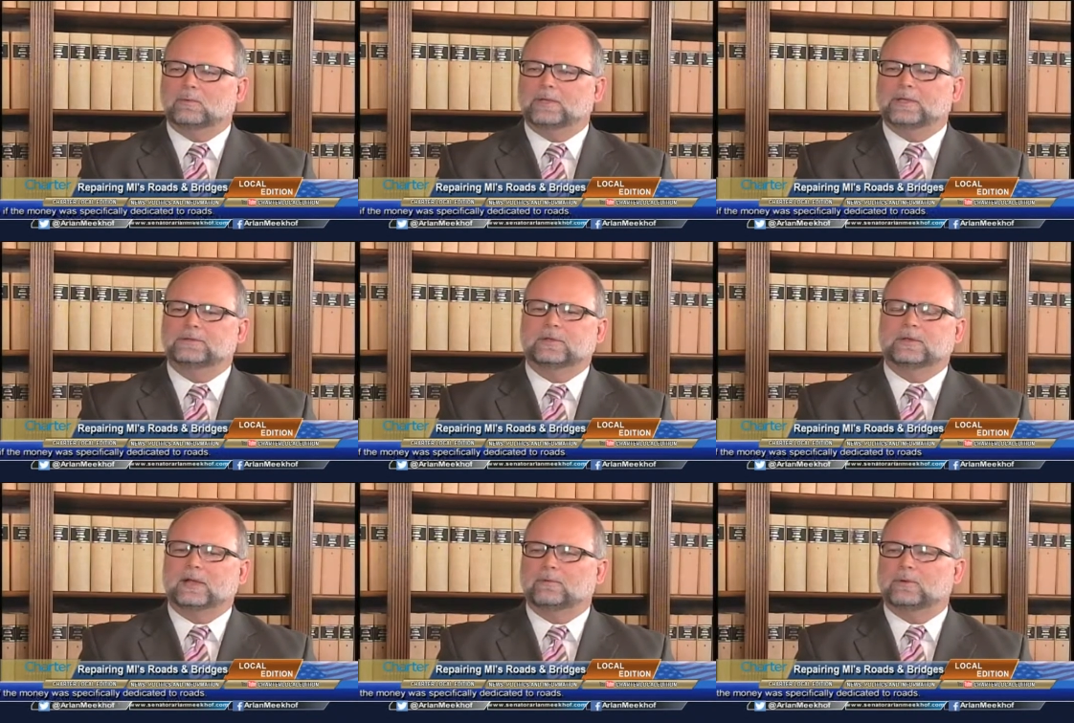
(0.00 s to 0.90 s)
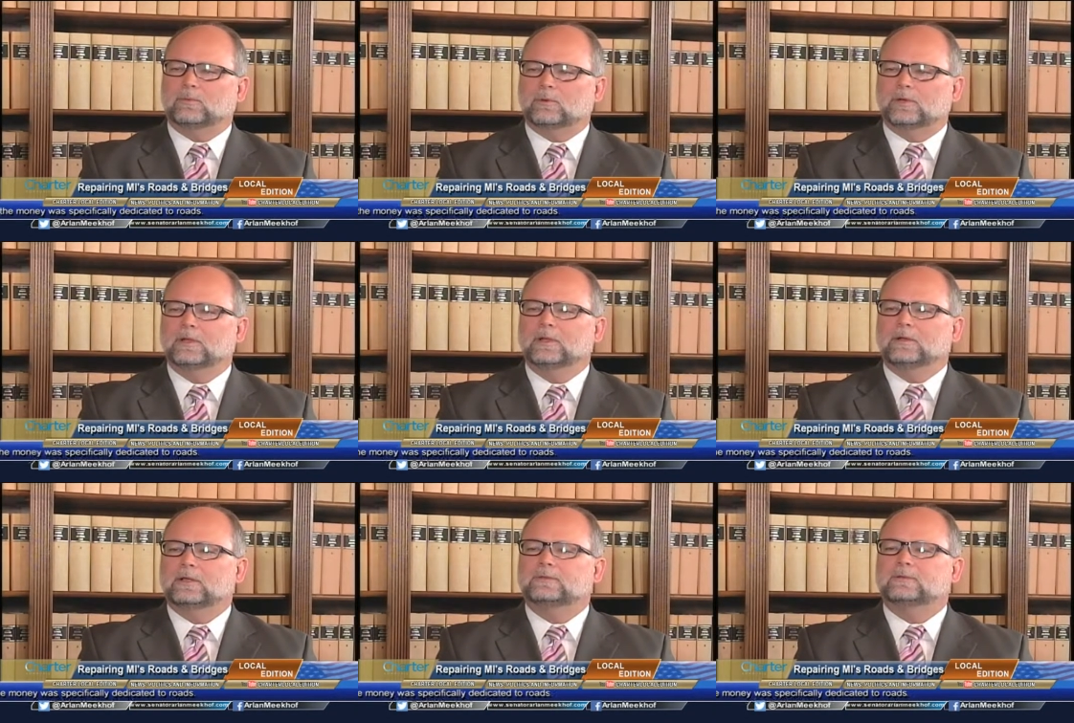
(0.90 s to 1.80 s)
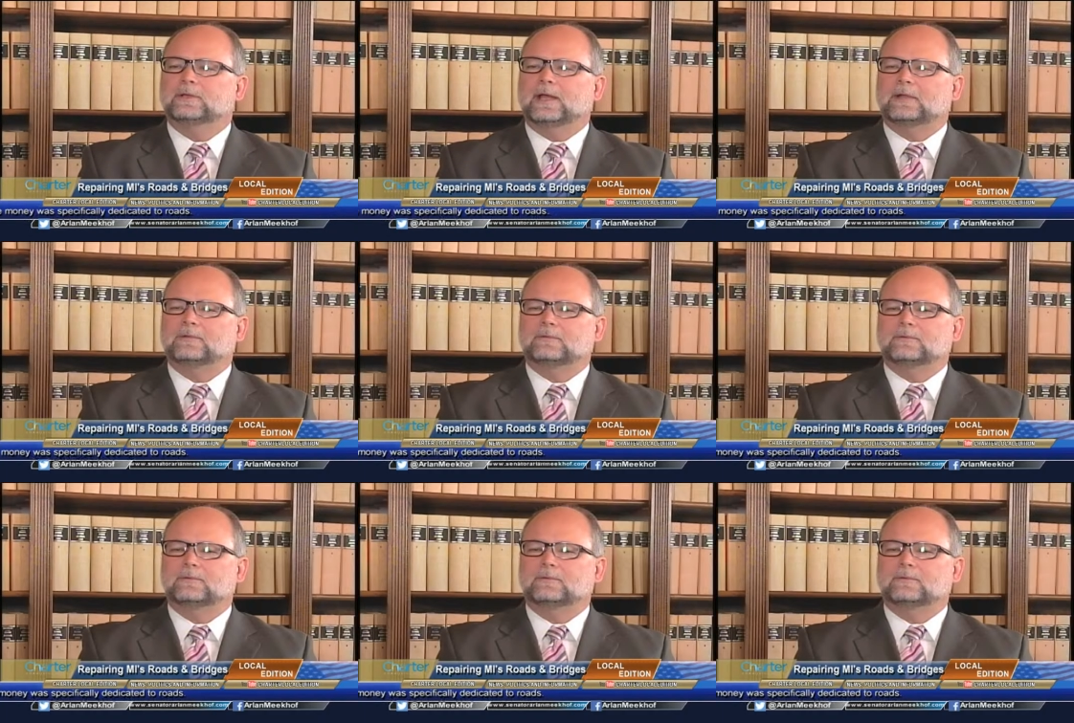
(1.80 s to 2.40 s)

we get there and how would it work, it, that